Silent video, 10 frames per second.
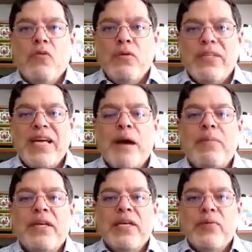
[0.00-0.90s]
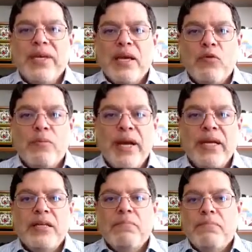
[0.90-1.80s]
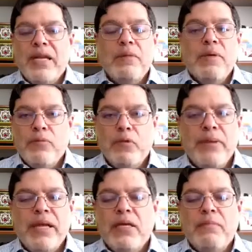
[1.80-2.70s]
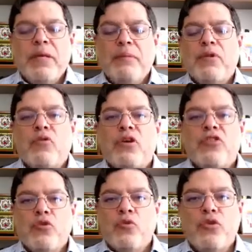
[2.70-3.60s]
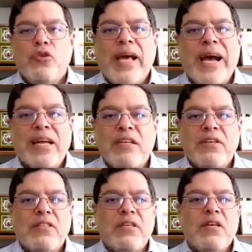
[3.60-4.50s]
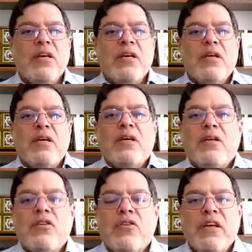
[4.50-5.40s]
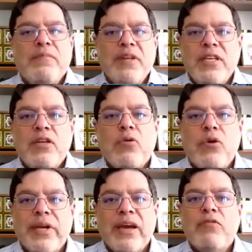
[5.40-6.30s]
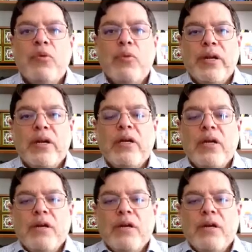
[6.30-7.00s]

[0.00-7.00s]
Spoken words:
what was happening, and we kept reminding many people across the world, activists, they've been heroic everywhere.